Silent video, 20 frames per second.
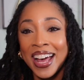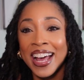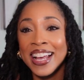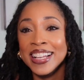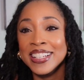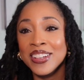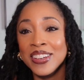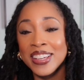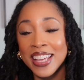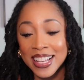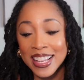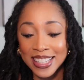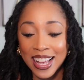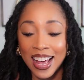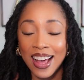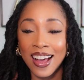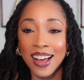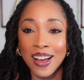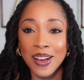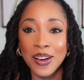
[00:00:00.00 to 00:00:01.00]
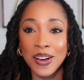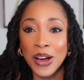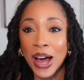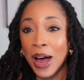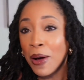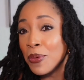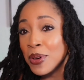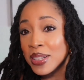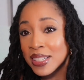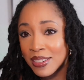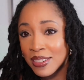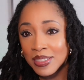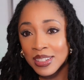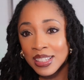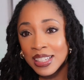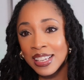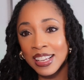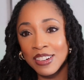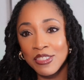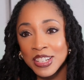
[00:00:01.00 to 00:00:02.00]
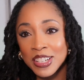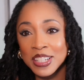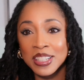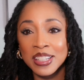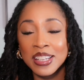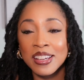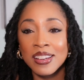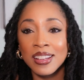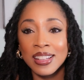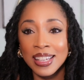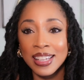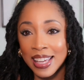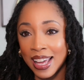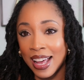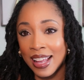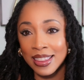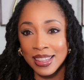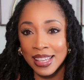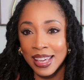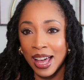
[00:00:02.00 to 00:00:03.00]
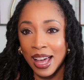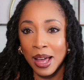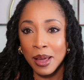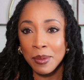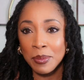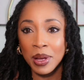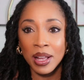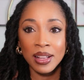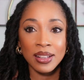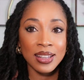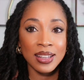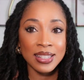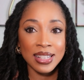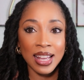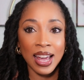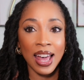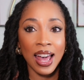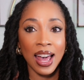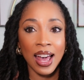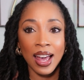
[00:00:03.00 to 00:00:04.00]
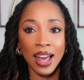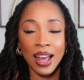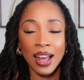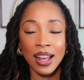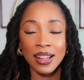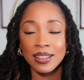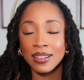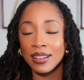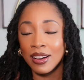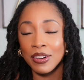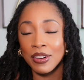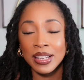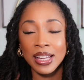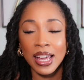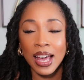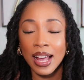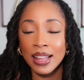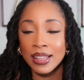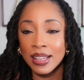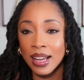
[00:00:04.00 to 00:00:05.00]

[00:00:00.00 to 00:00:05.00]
So yes, I wasn't really originally gonna get the iPad because I already had